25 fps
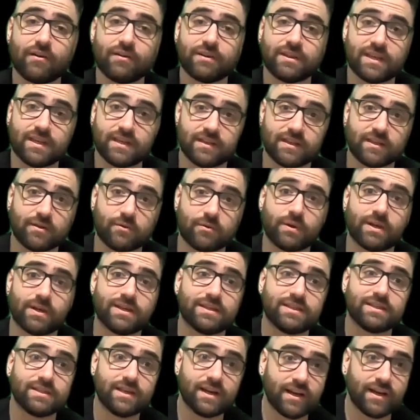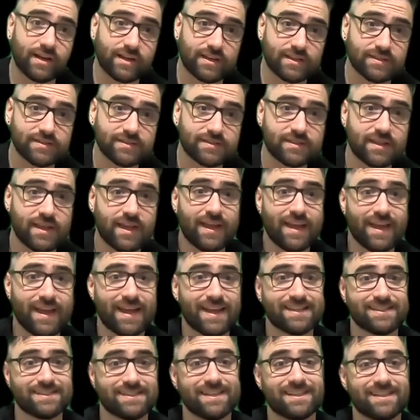healing, what it does
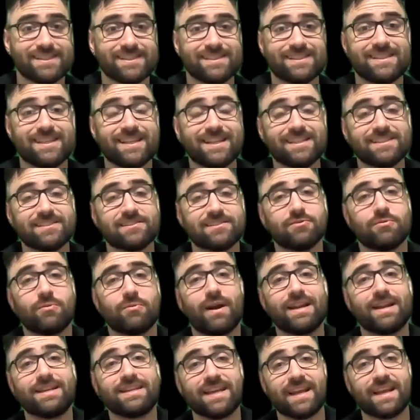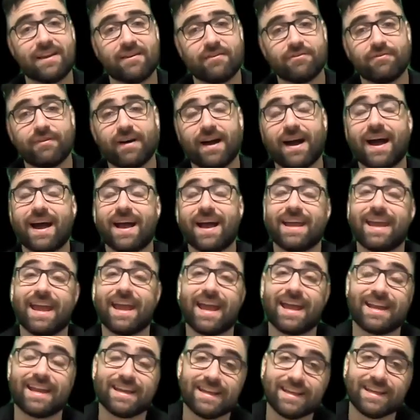is it seeks to identify
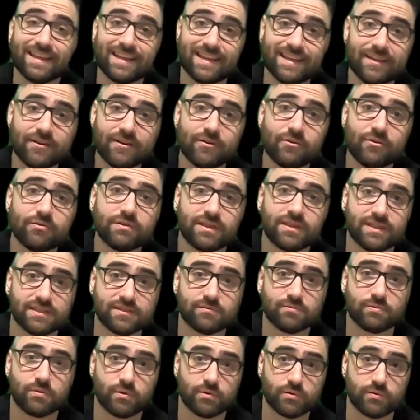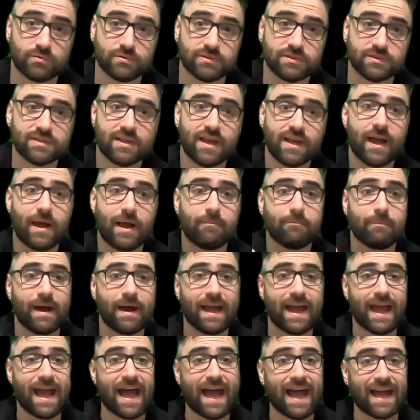and heal these wounds by
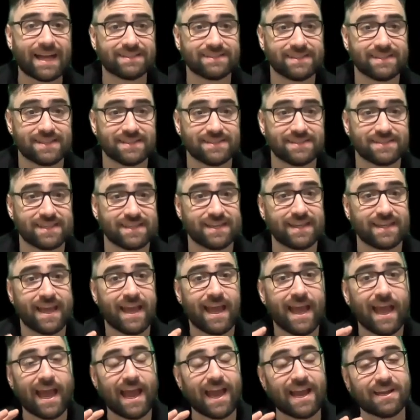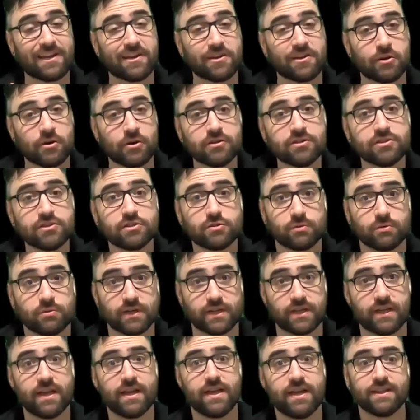accessing and nurturing
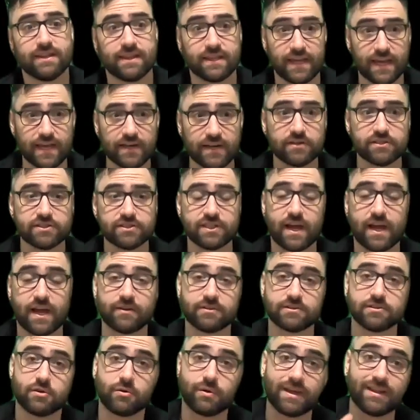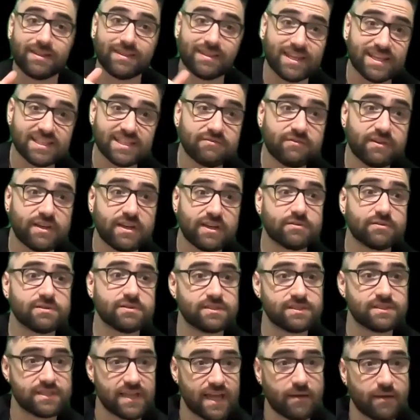the inner child. So, in this video
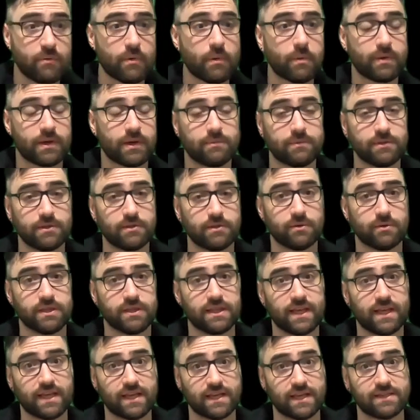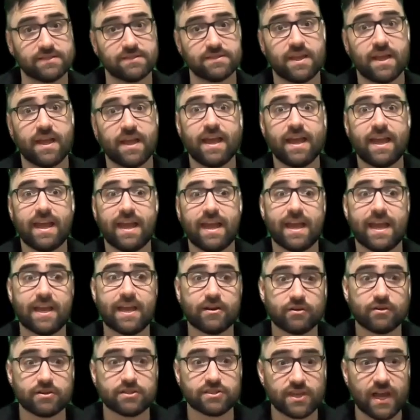today, what we're going to be doing is
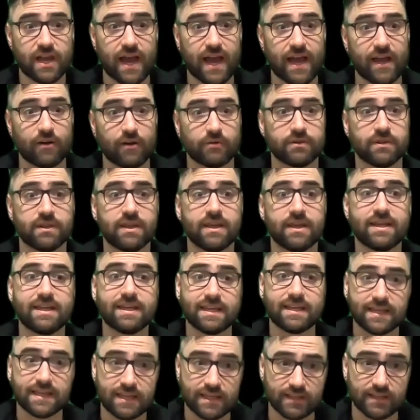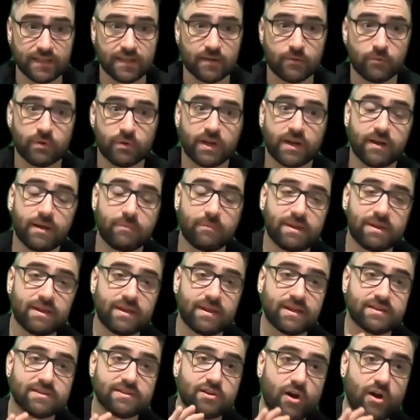inner child healing. We're going to be
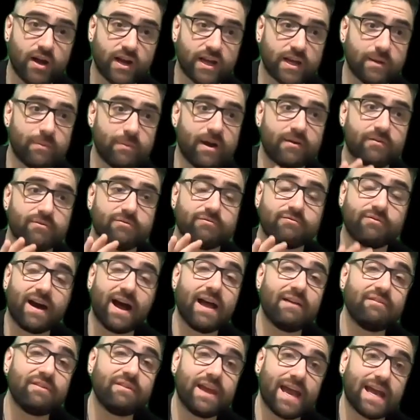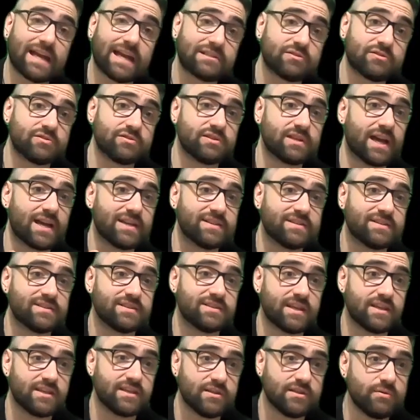talking about five exercises
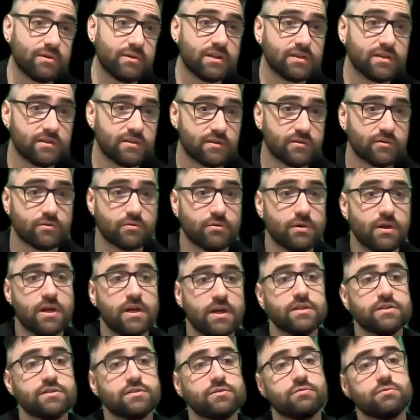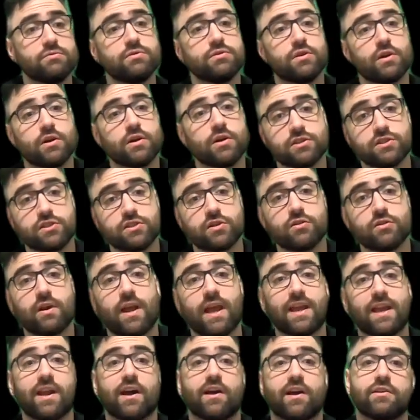that you can do to nurture
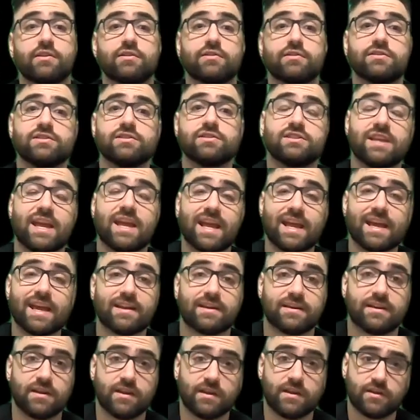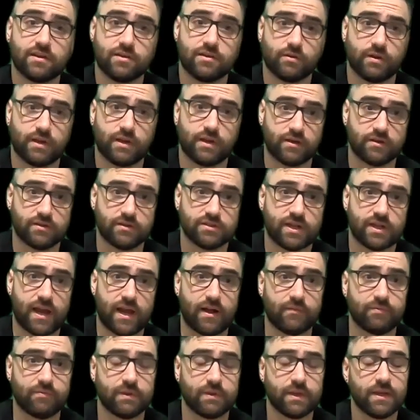and understand your inner
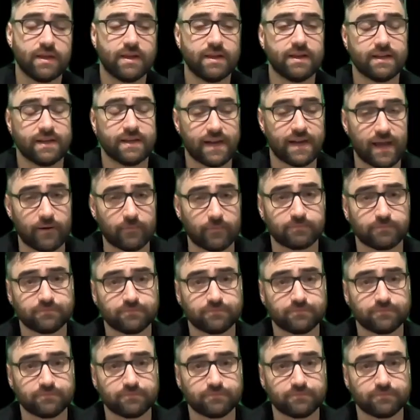child. Now,